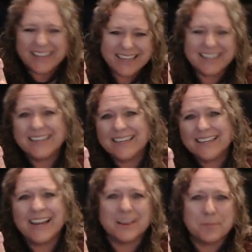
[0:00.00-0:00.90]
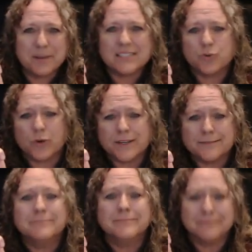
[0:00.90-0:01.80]
and not the best choice.
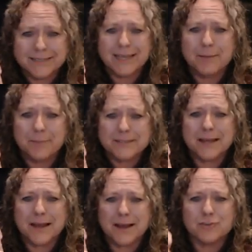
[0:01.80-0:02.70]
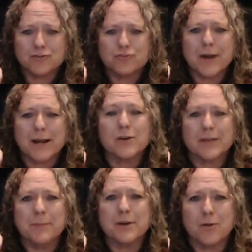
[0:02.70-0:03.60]
Keep it, try to
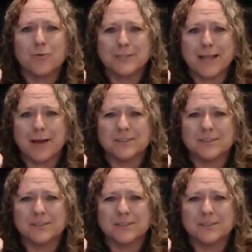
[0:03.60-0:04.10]
keep it closed down.